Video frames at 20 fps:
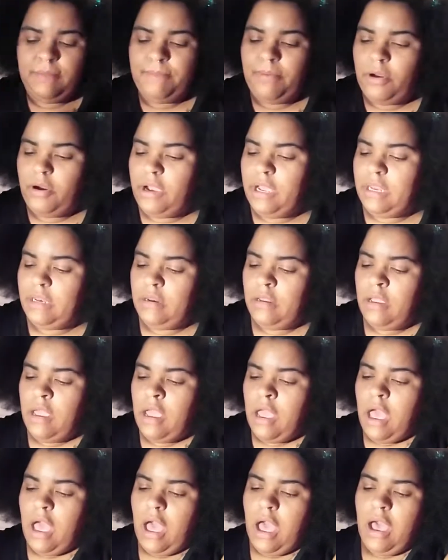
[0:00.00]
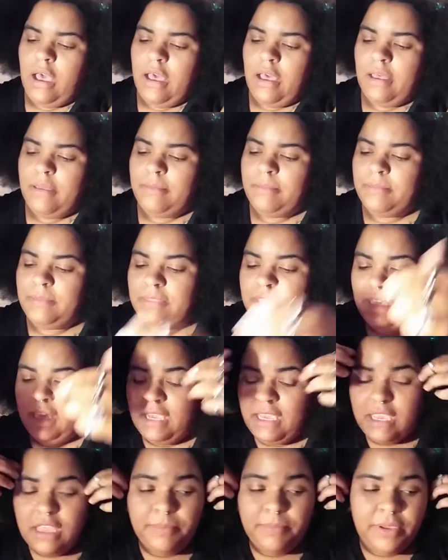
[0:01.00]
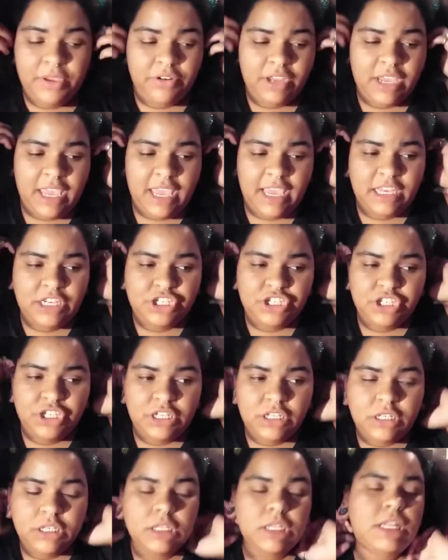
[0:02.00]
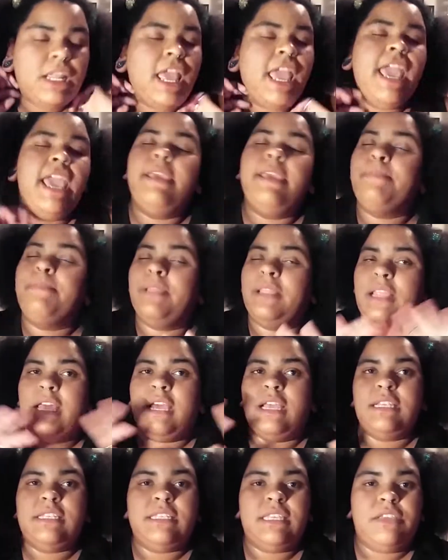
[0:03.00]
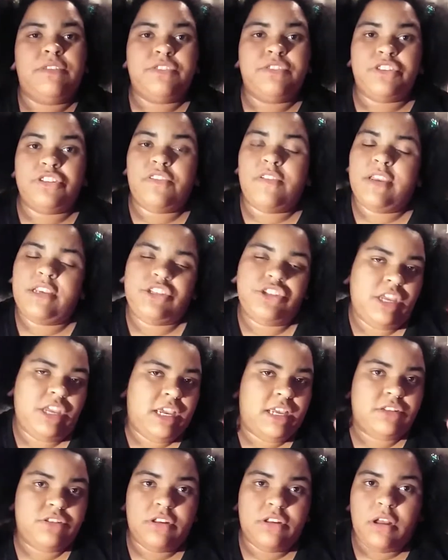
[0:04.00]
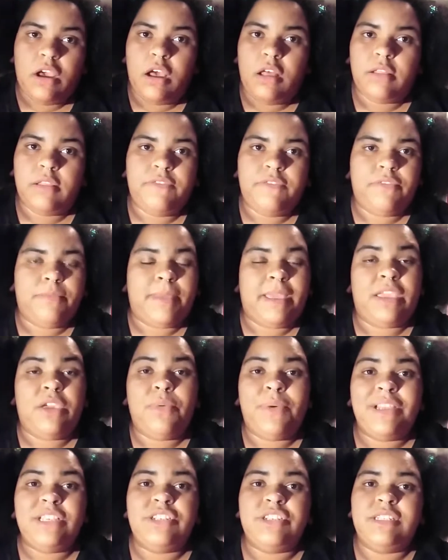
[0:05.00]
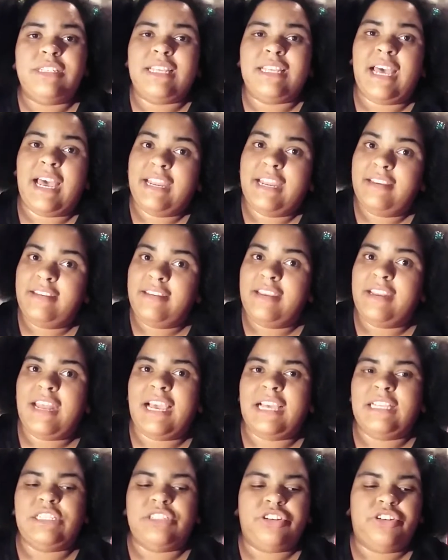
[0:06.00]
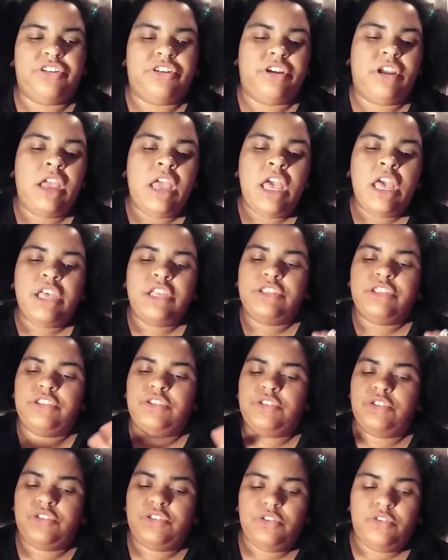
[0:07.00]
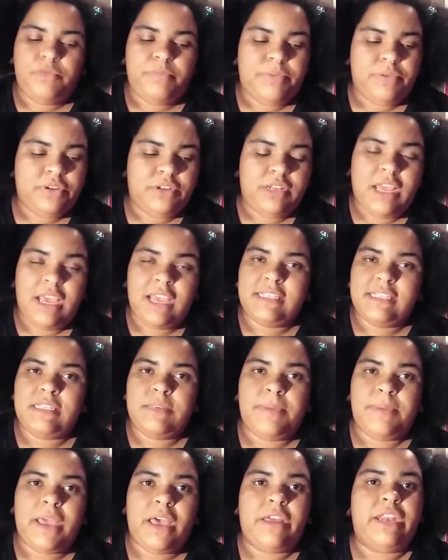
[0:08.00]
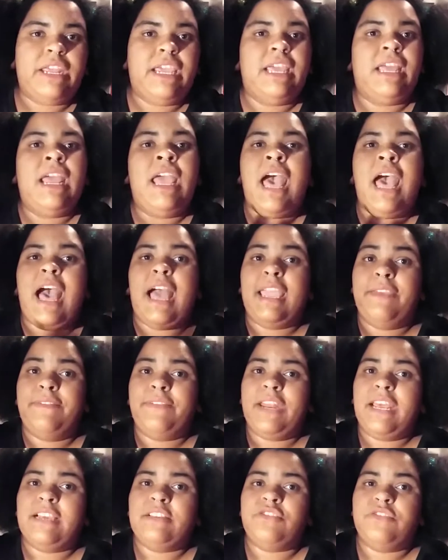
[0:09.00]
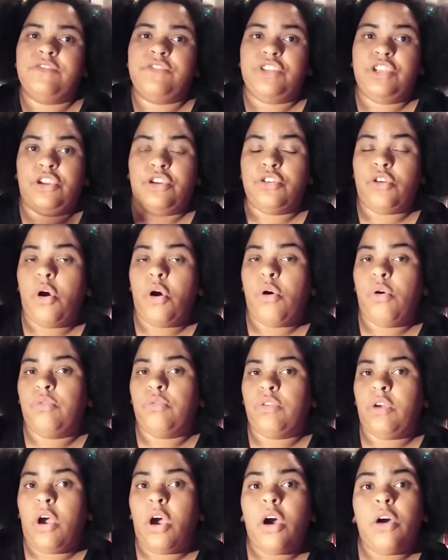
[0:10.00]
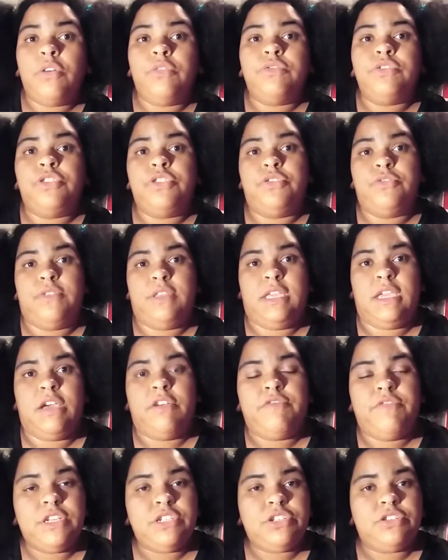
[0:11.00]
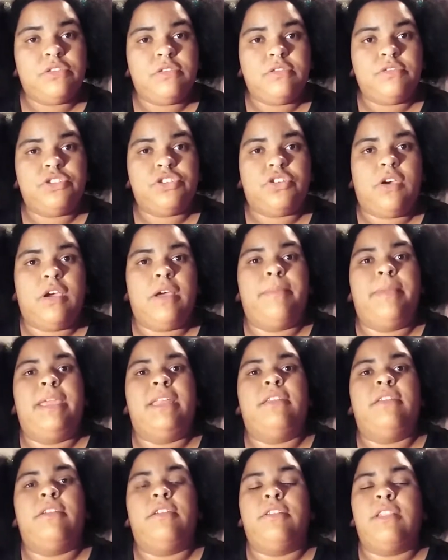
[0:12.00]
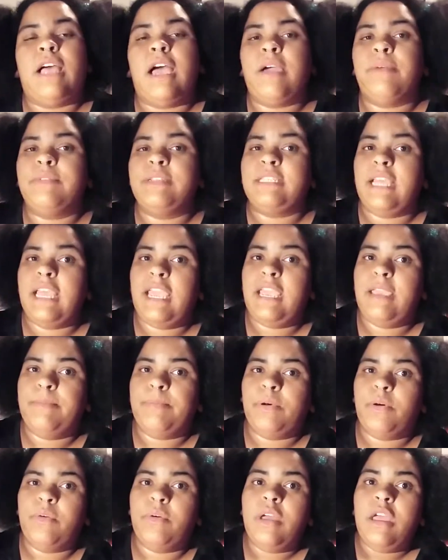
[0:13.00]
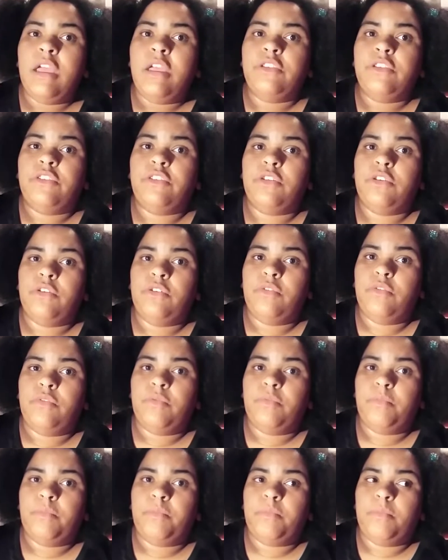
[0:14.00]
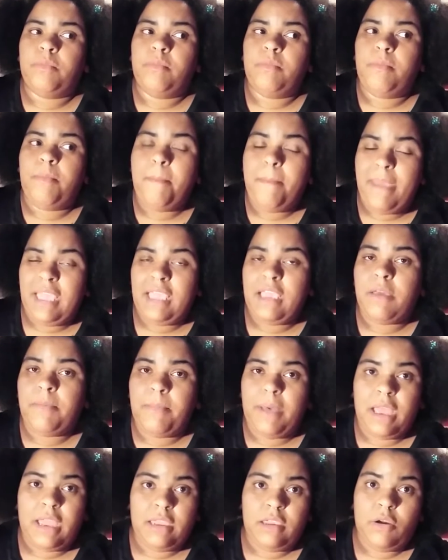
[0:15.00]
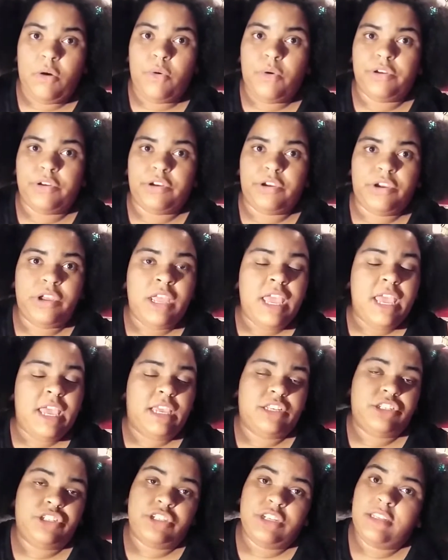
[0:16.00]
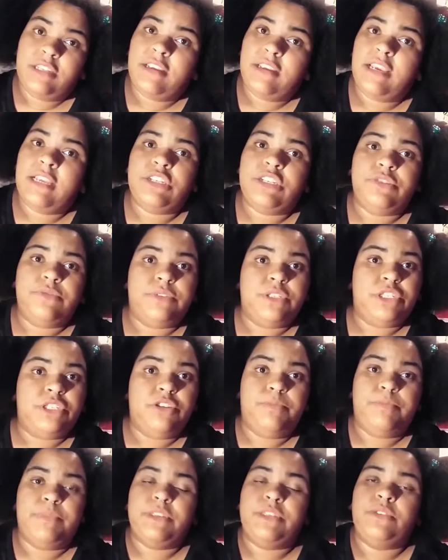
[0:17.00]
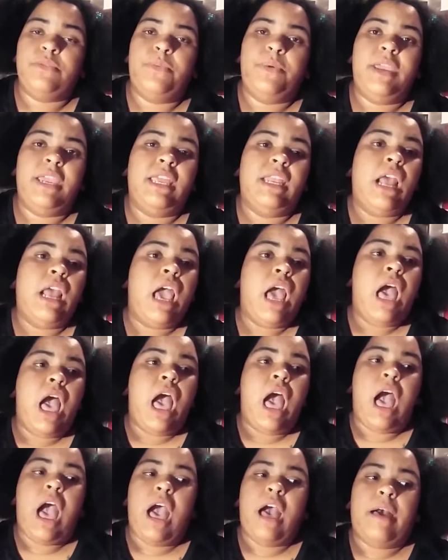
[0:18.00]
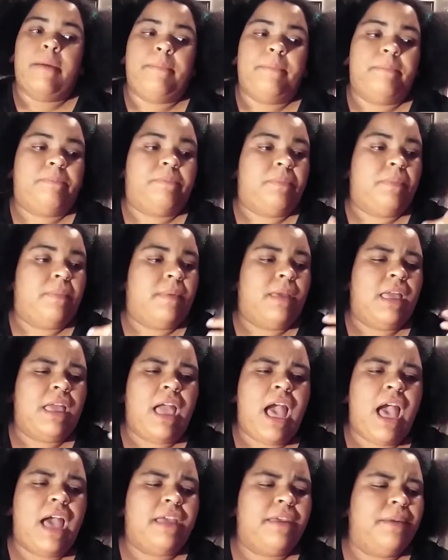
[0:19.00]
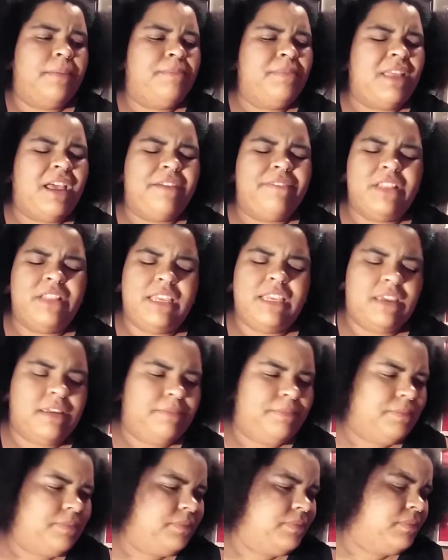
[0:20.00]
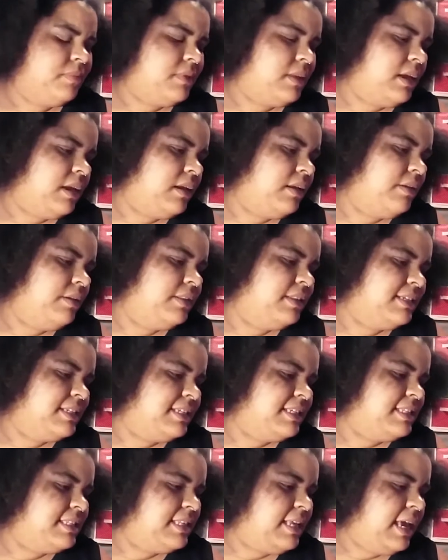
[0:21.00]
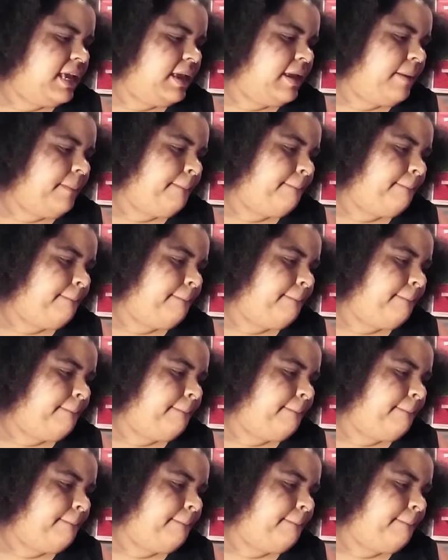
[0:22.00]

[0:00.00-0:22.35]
part. The communication, A+. It was great. She answered all of my questions that I did ask her. Super nice about it. I even asked her if she could hold on to the original charm until I was able to make my order, and she did. She was super sweet. I am not really, does it say?